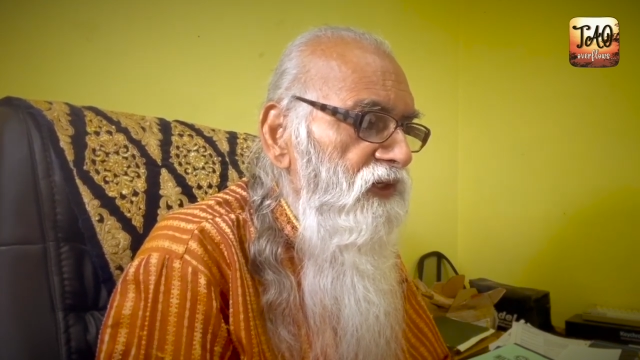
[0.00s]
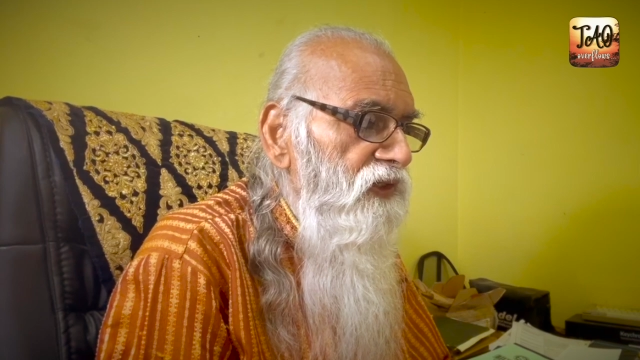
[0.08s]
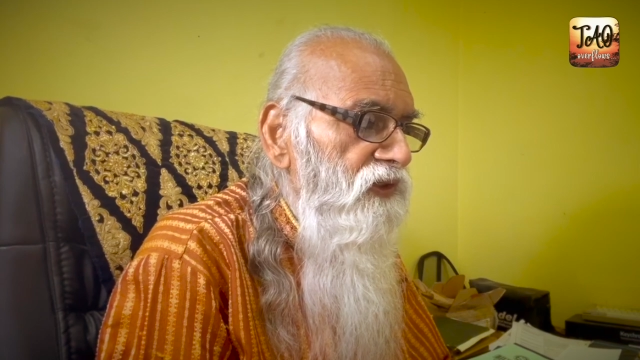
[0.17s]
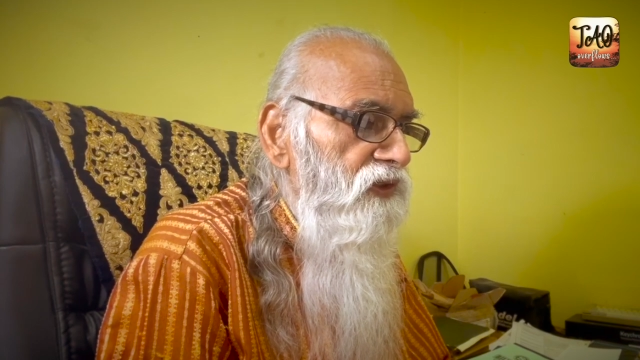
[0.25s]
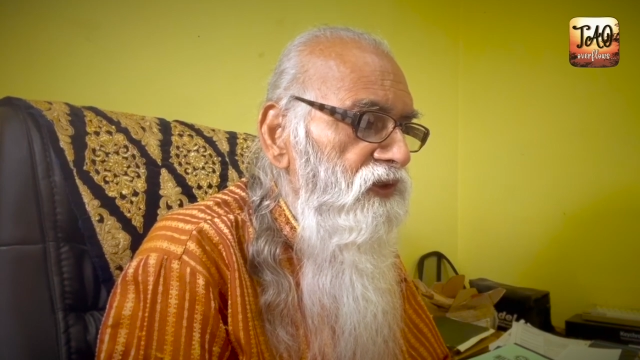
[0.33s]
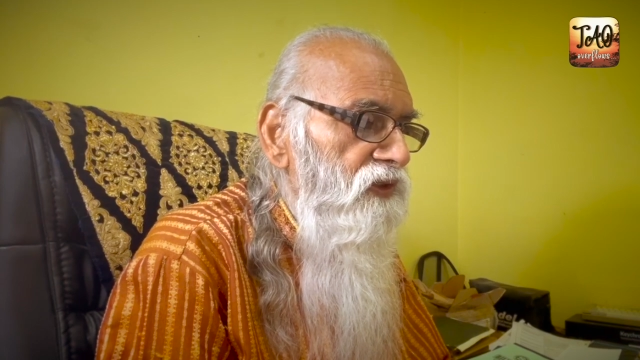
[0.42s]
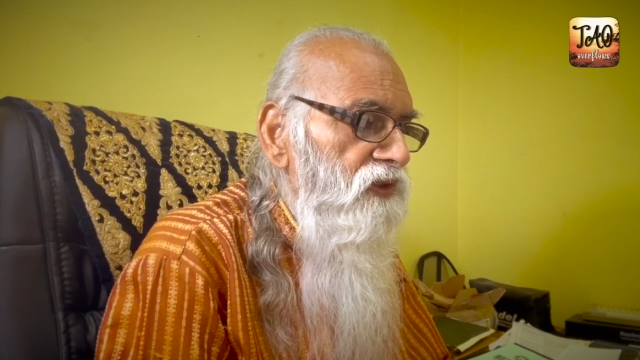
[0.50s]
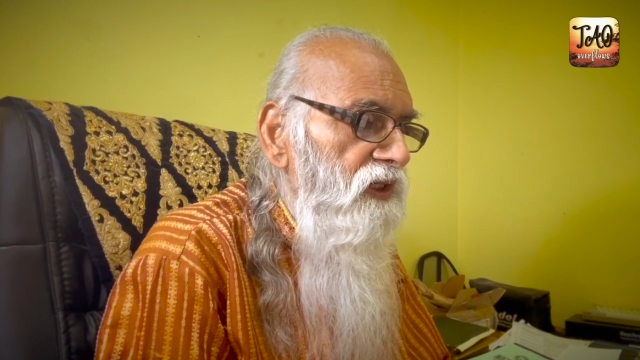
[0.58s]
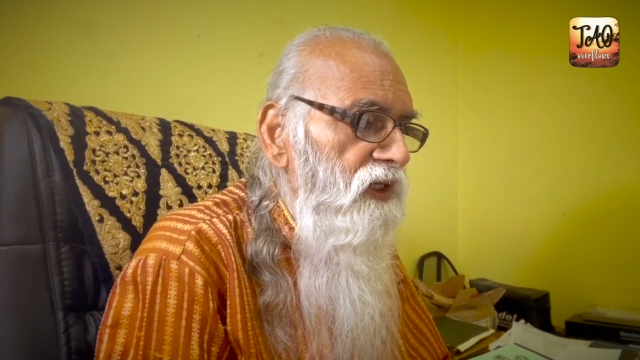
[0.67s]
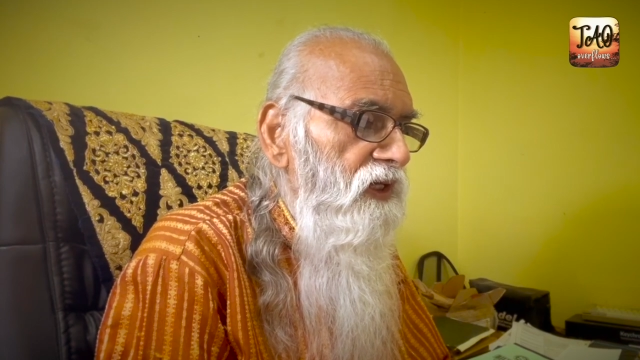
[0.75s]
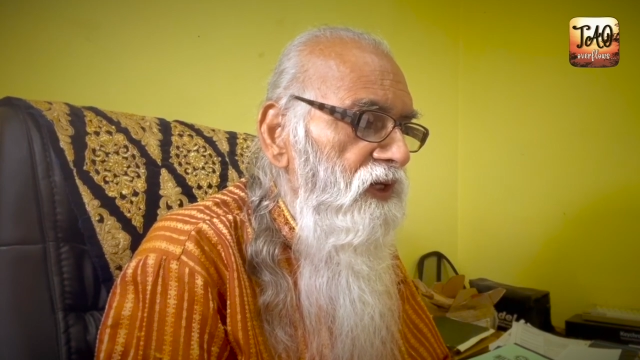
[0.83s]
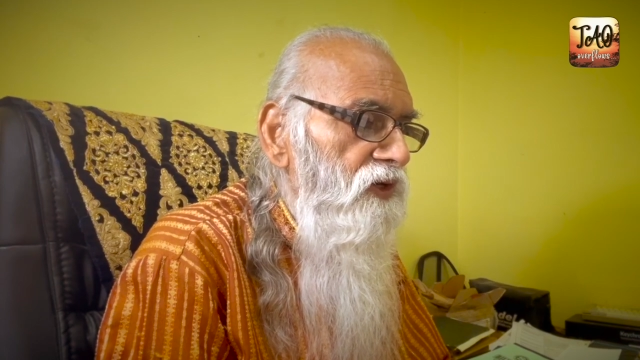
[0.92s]
is the
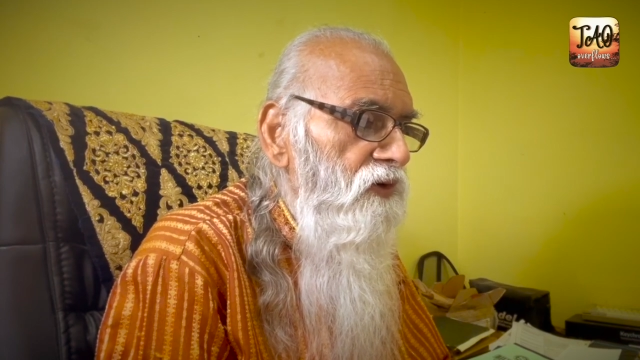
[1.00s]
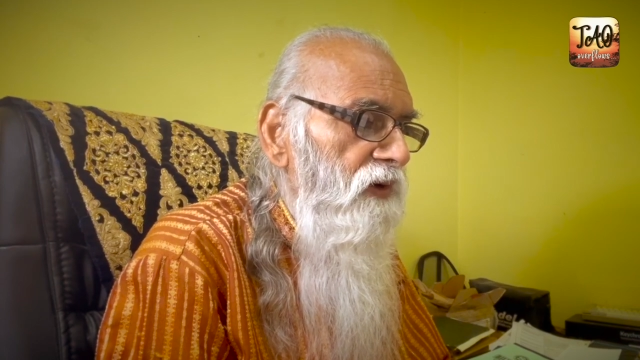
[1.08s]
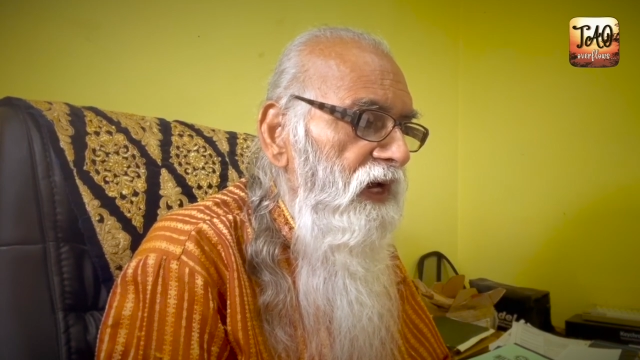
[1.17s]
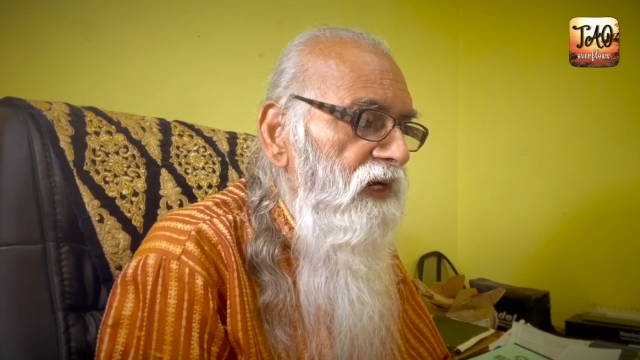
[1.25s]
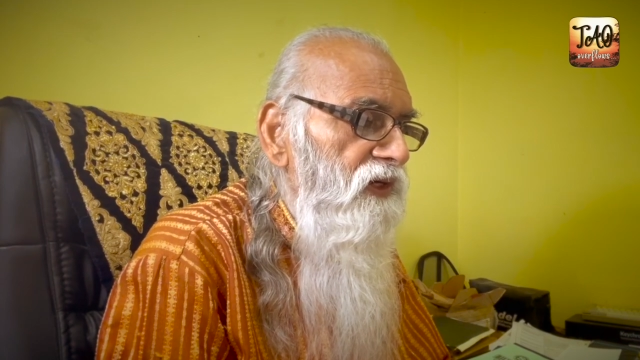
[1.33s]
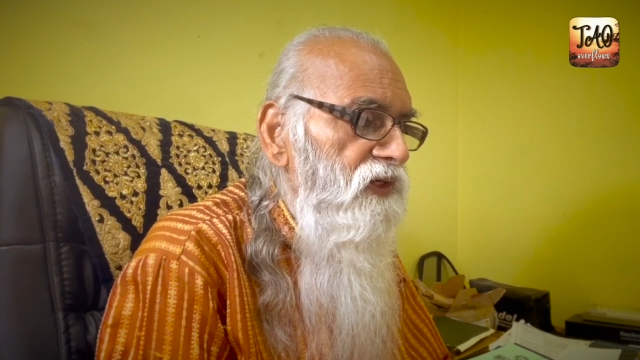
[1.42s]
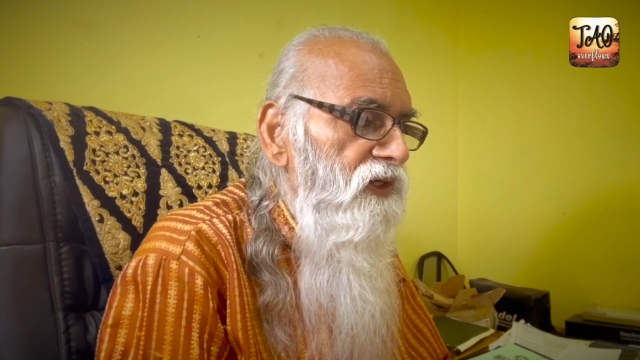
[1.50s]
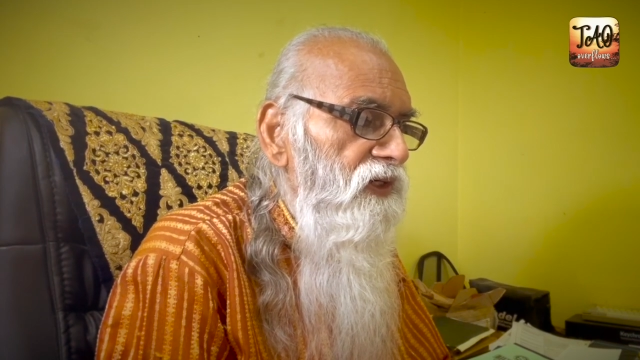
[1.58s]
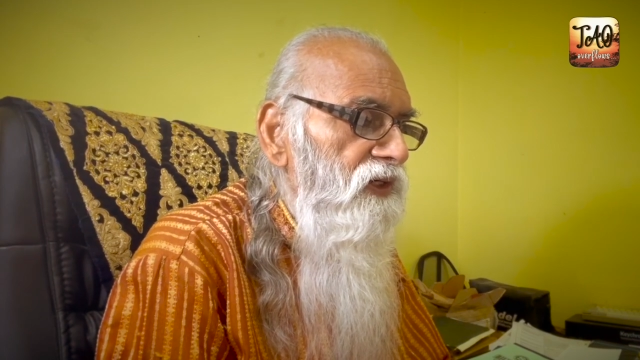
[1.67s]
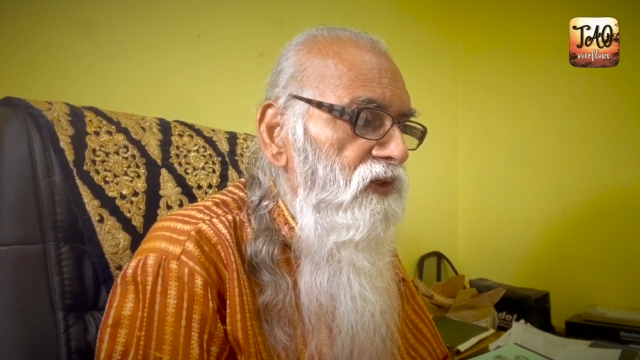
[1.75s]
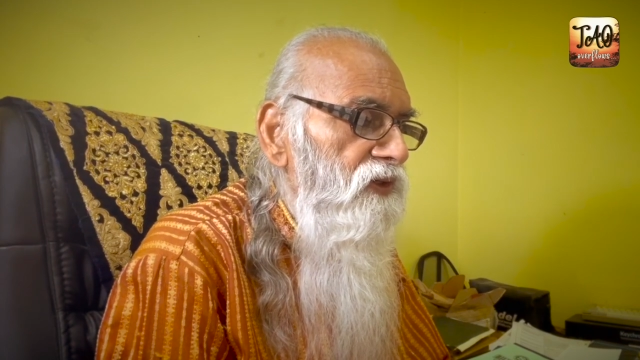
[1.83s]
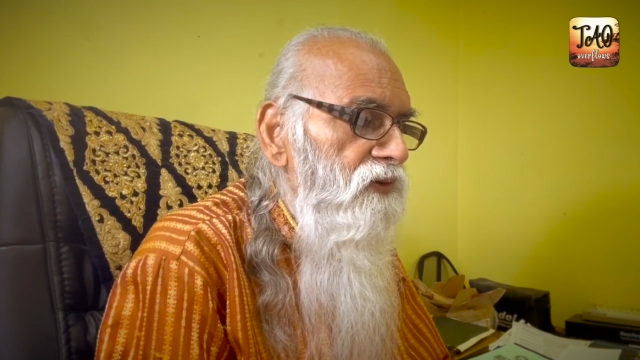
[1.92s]
you enter
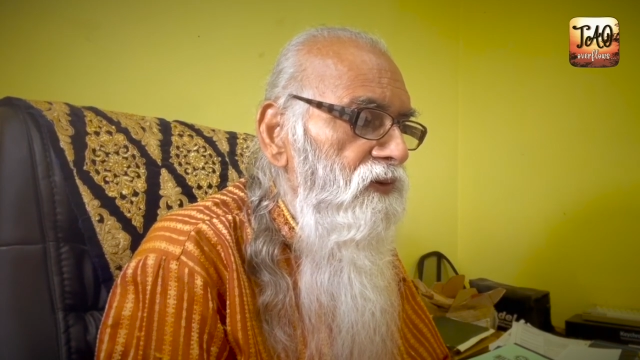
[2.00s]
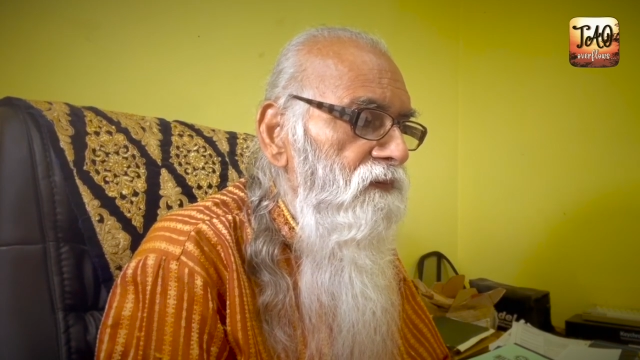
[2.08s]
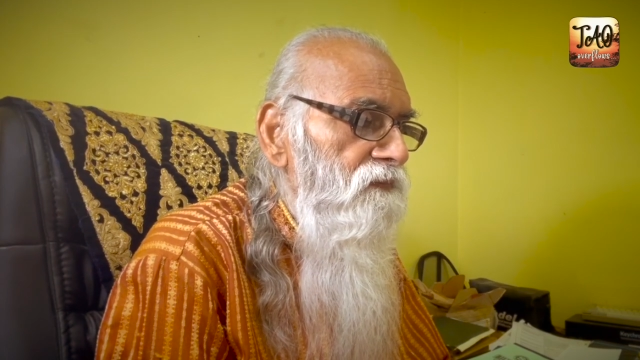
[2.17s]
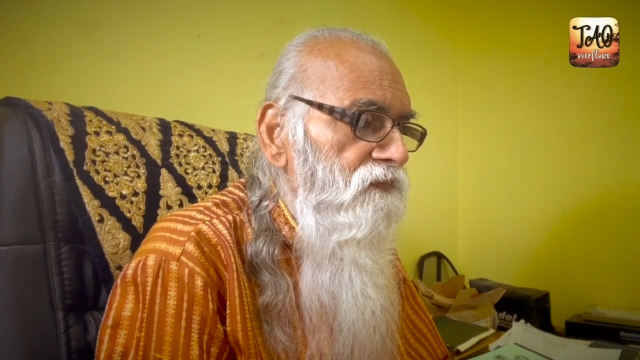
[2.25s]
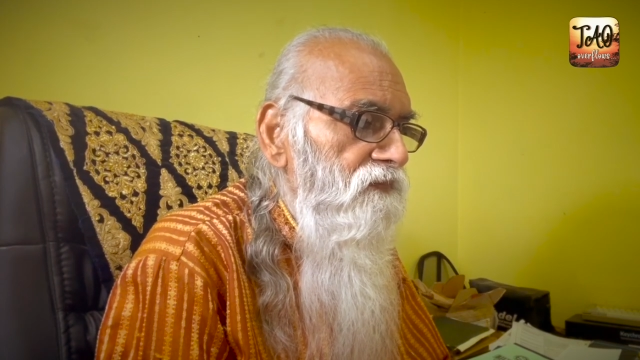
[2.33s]
into